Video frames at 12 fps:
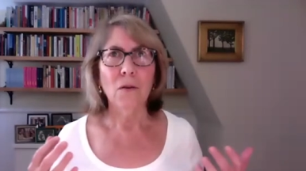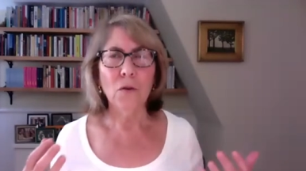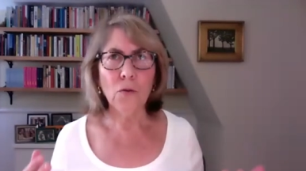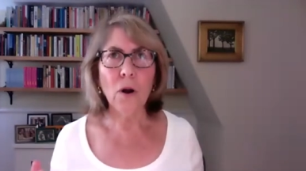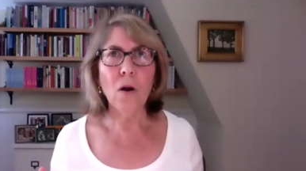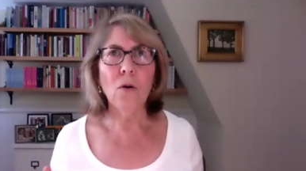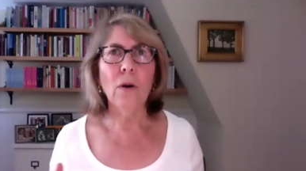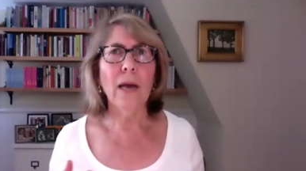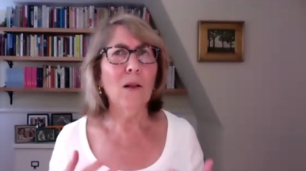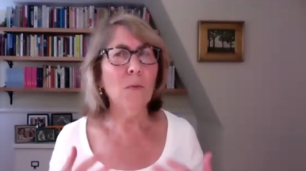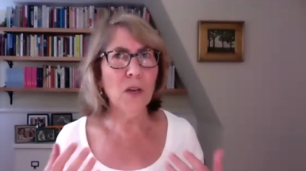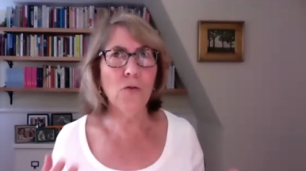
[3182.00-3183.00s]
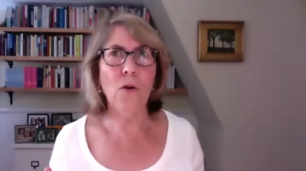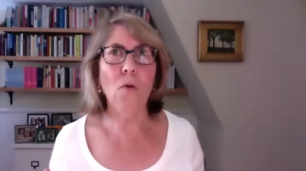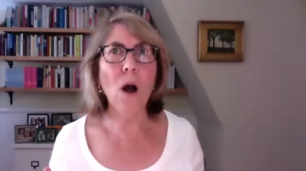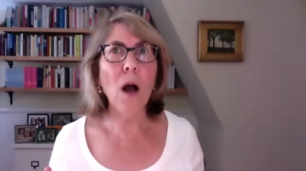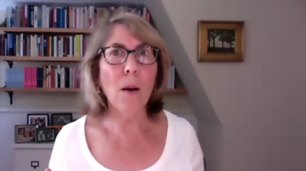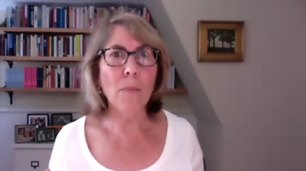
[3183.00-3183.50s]
grow. Help me
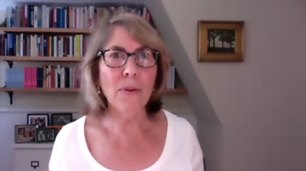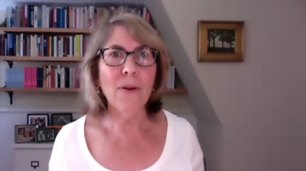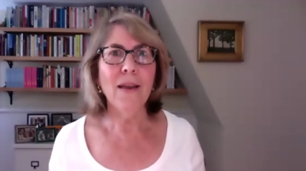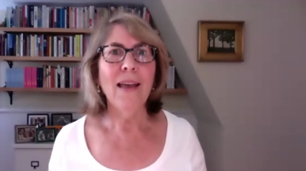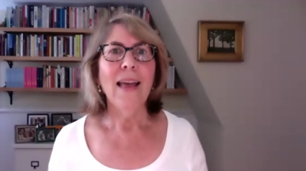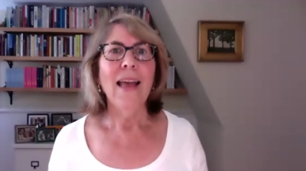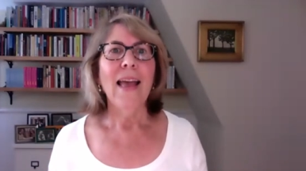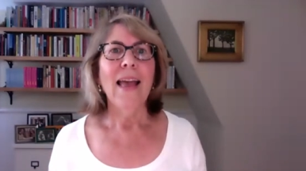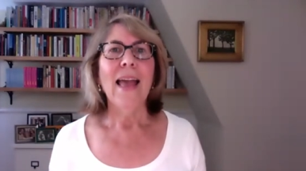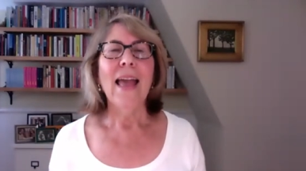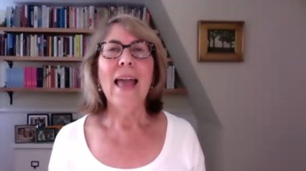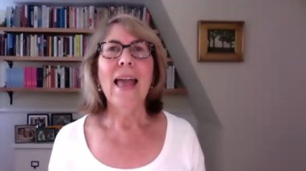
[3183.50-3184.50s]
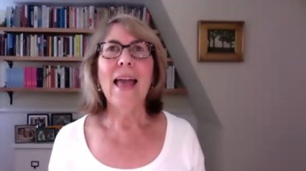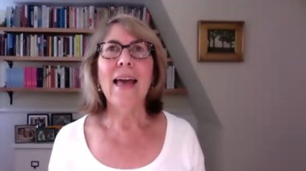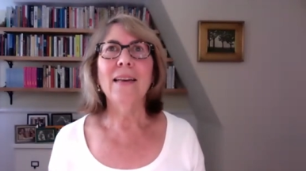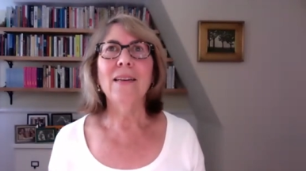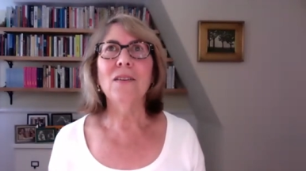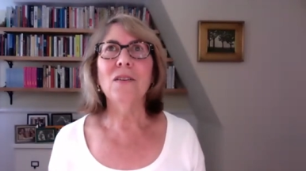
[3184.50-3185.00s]
grow up.
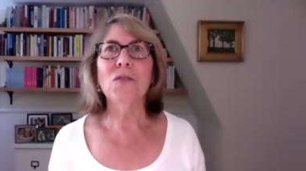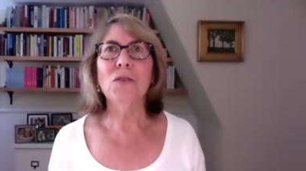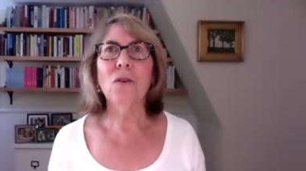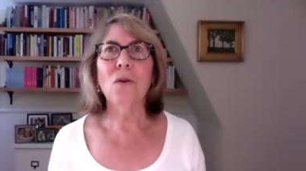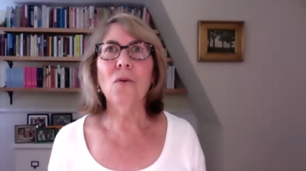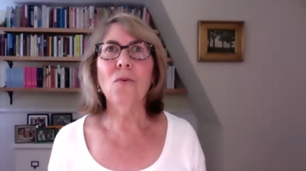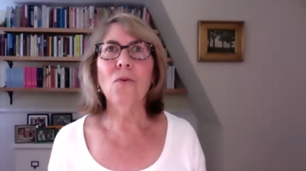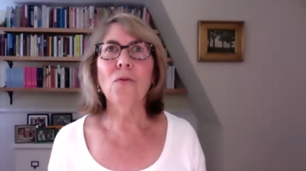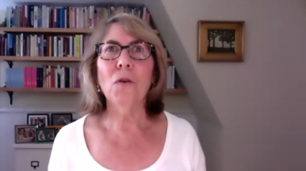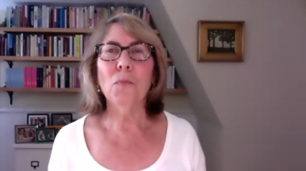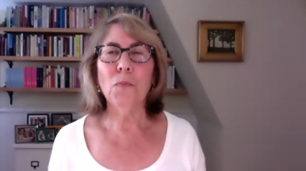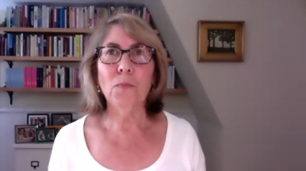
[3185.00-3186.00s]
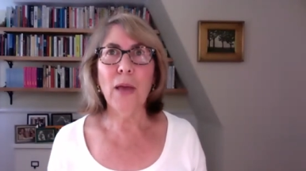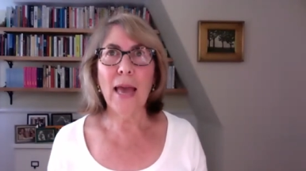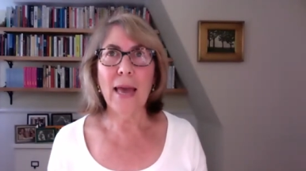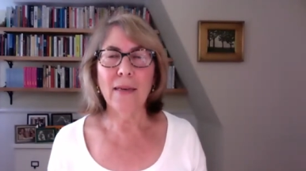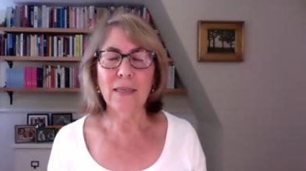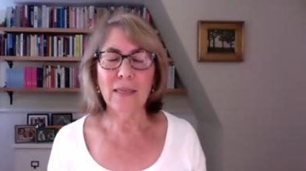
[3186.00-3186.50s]
And so the
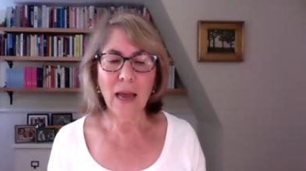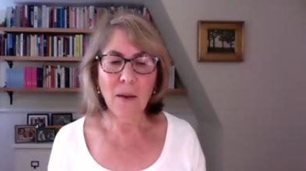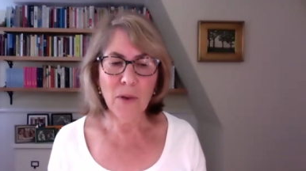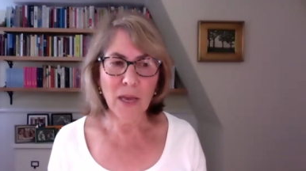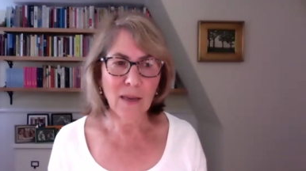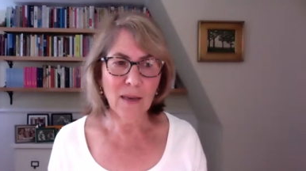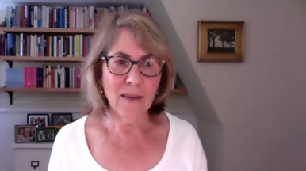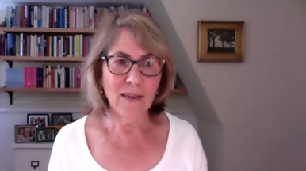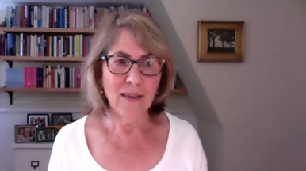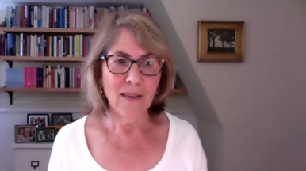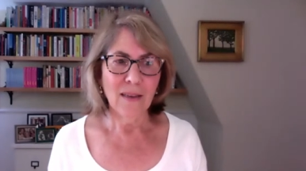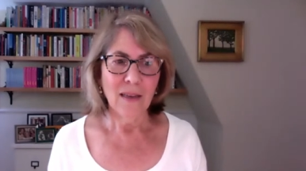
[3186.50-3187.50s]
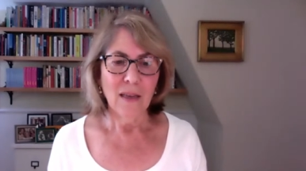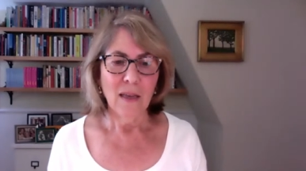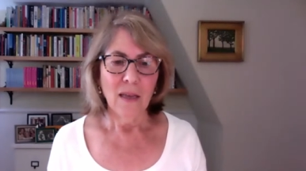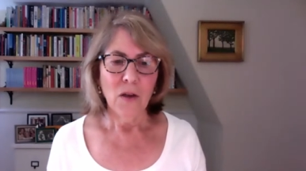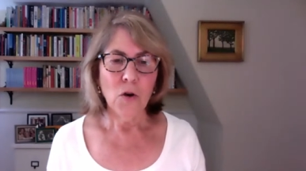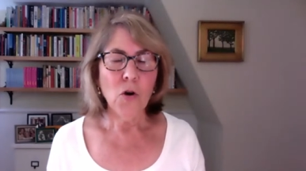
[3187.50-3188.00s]
pandemic
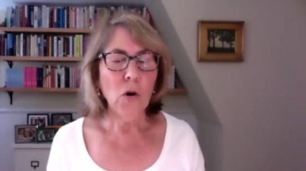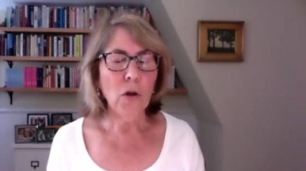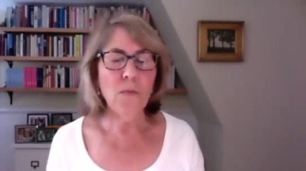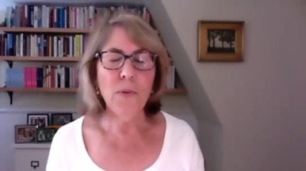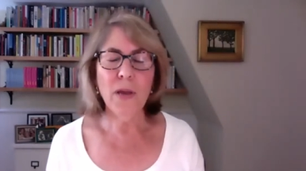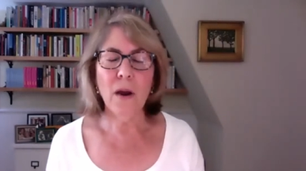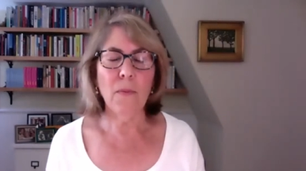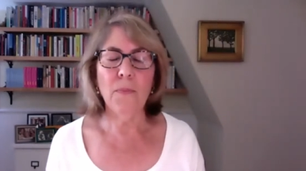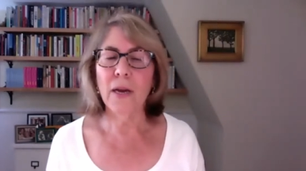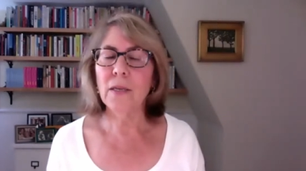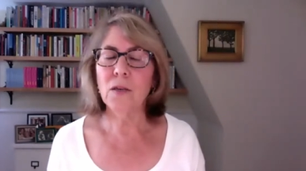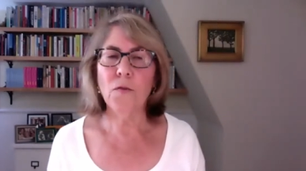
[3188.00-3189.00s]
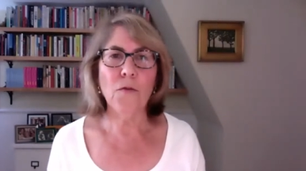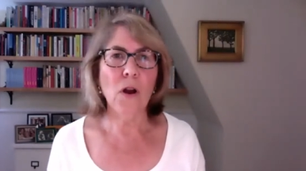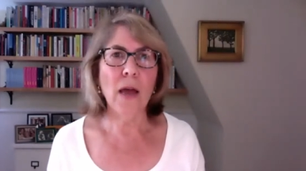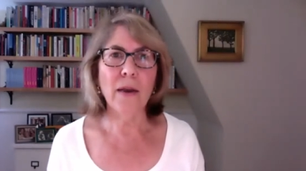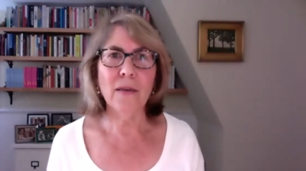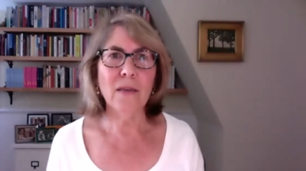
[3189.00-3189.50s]
could be our best
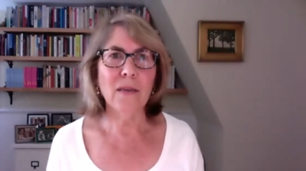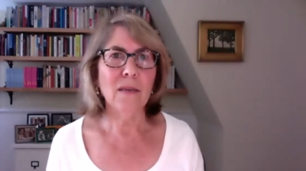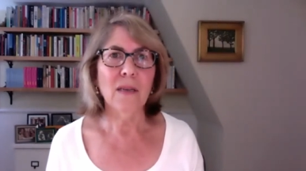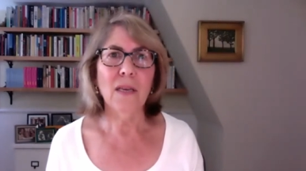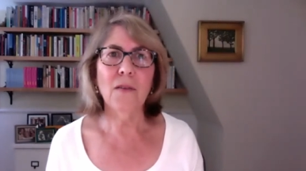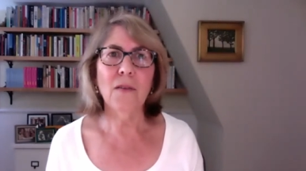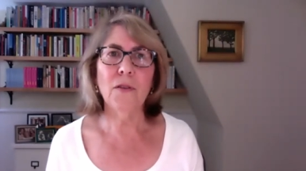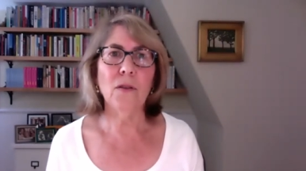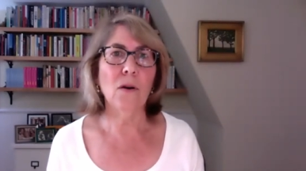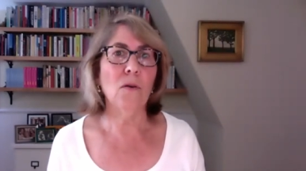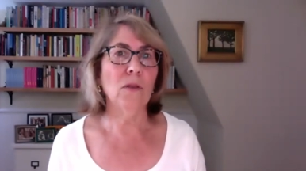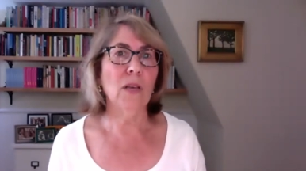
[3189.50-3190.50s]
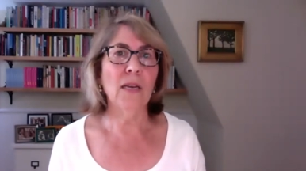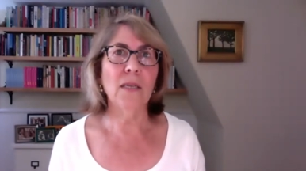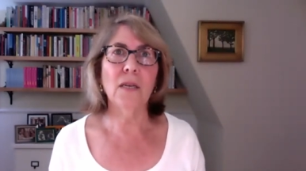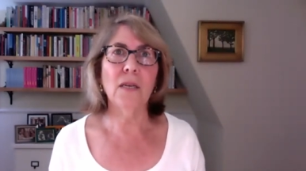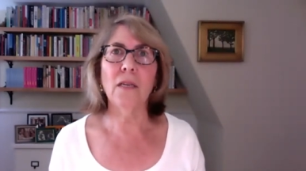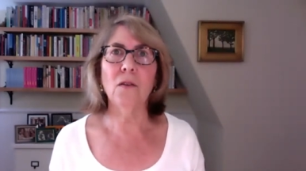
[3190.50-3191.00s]
friend, even though that
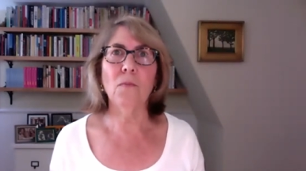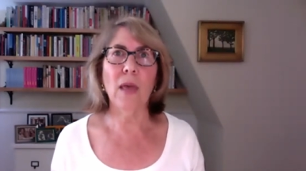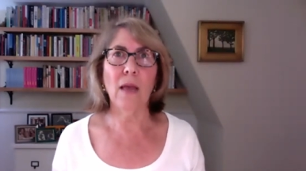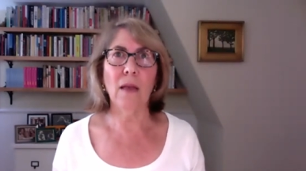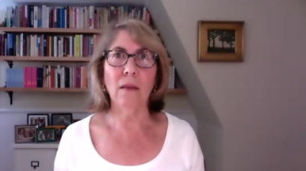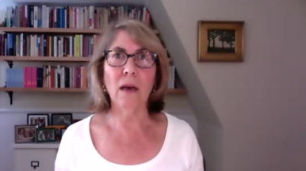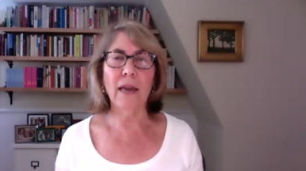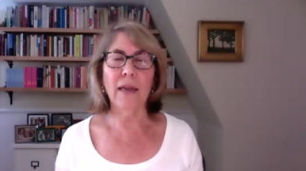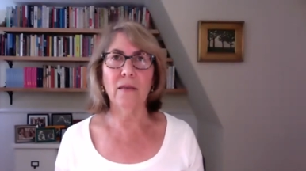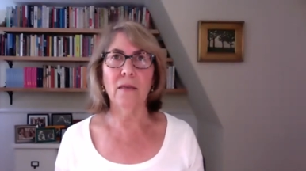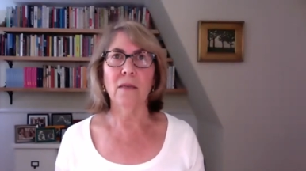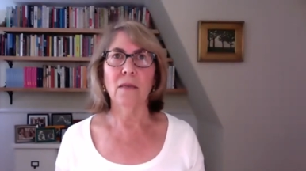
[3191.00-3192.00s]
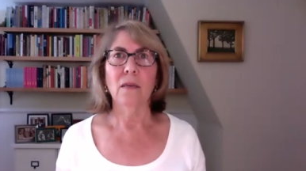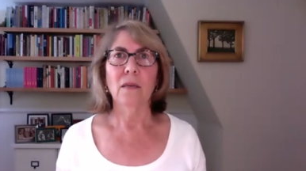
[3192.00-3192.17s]
is not to make light